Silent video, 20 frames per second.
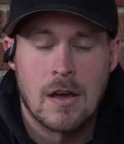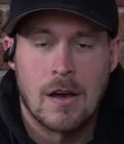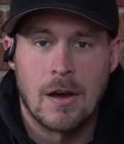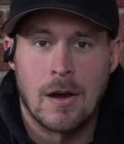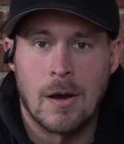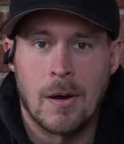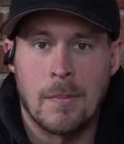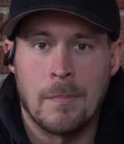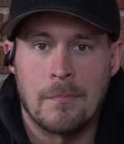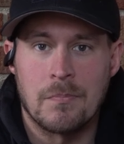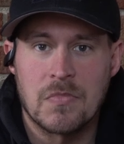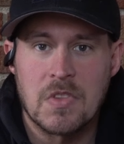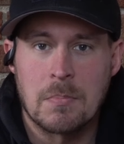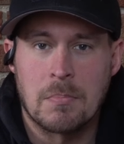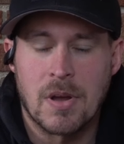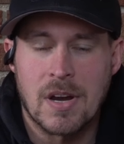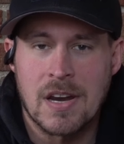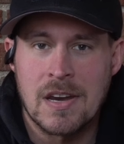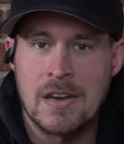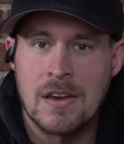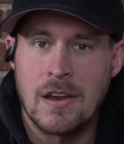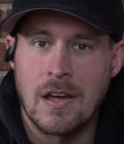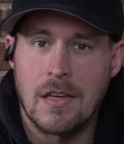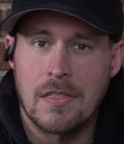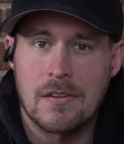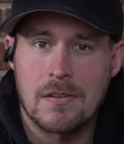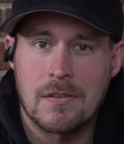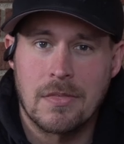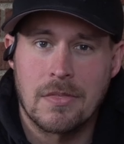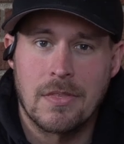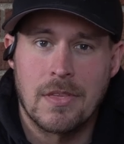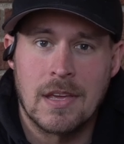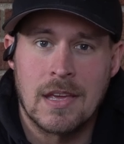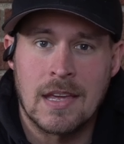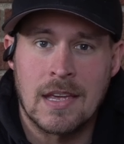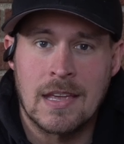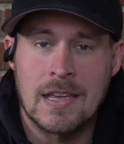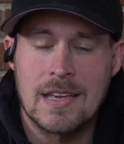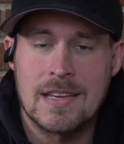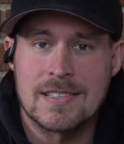But another
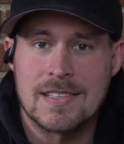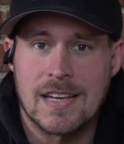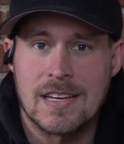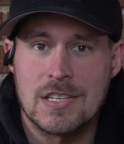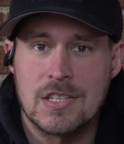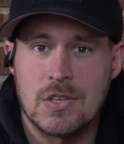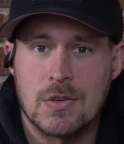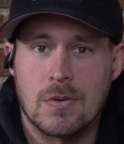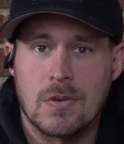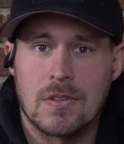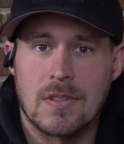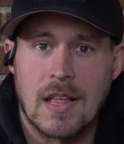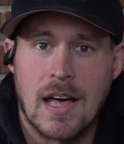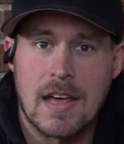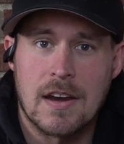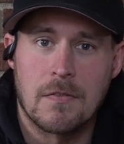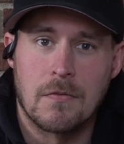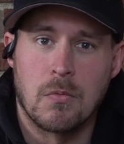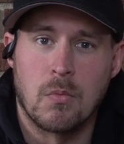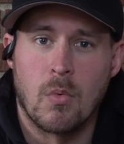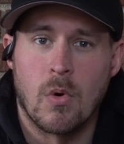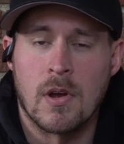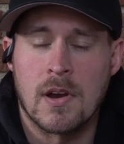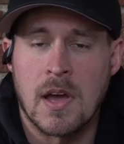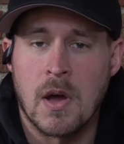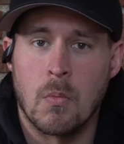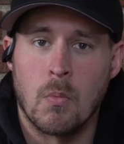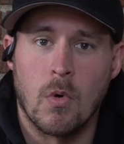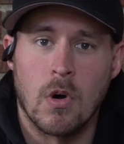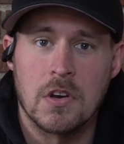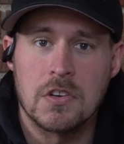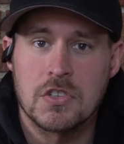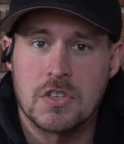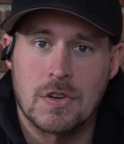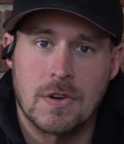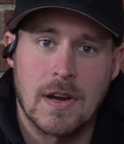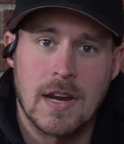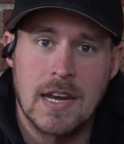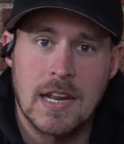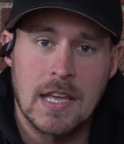thing is I do a lot of one-on-one
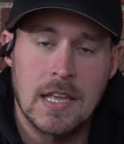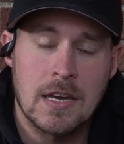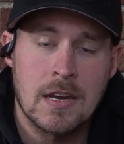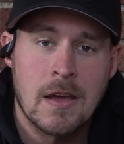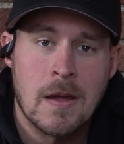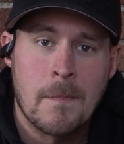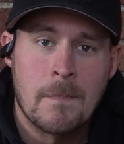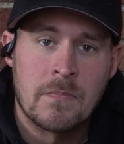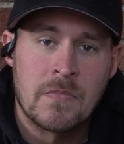training.